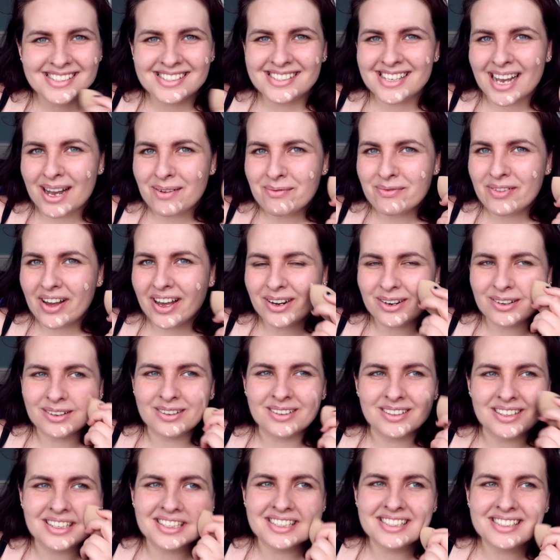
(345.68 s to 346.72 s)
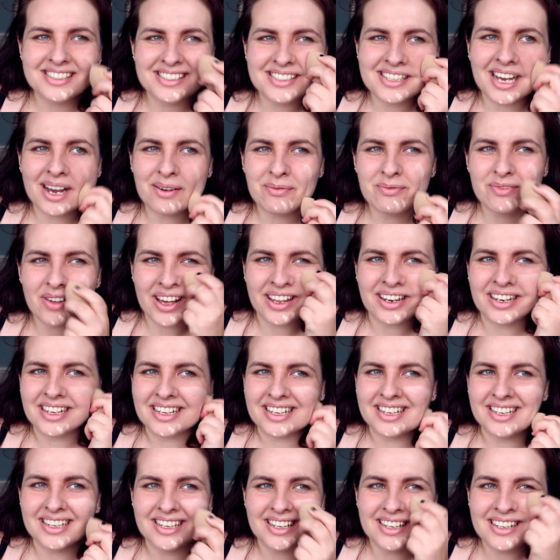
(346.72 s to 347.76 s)
Dab that on. Dab that
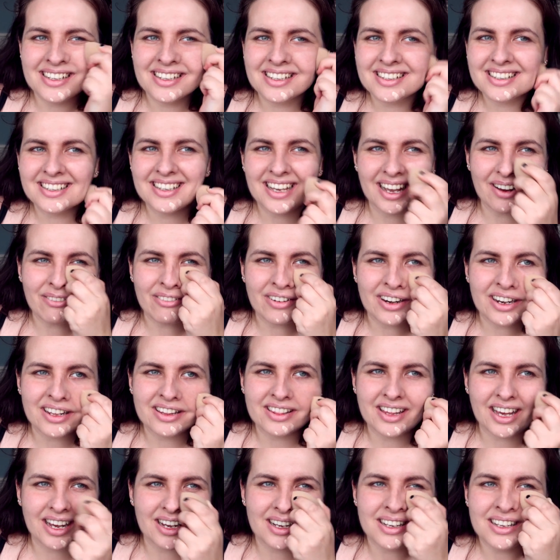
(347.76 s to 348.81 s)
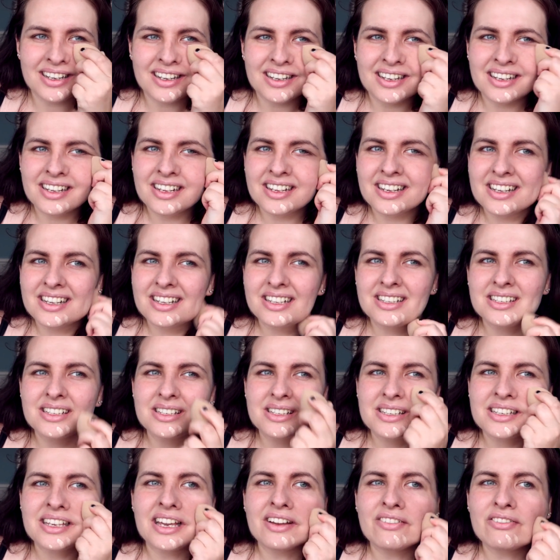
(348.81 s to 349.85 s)
in. Get rid of that.
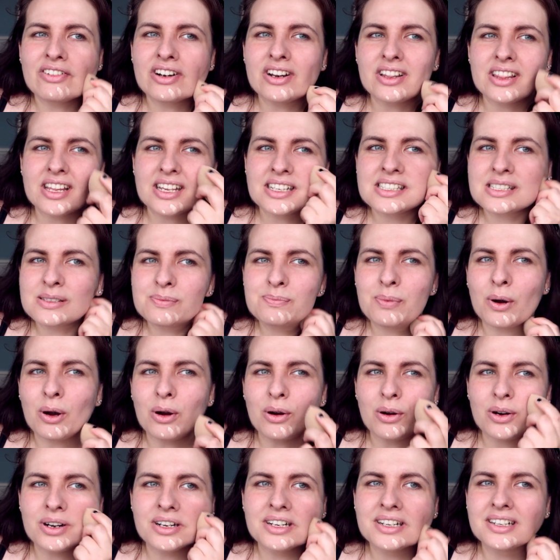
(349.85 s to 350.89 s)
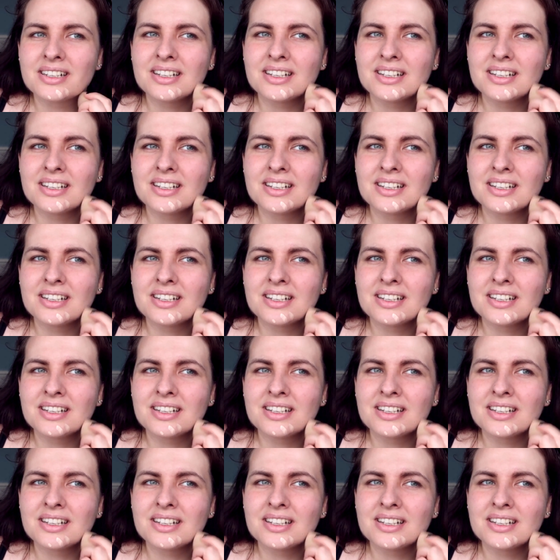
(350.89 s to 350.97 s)
Get rid of that spot.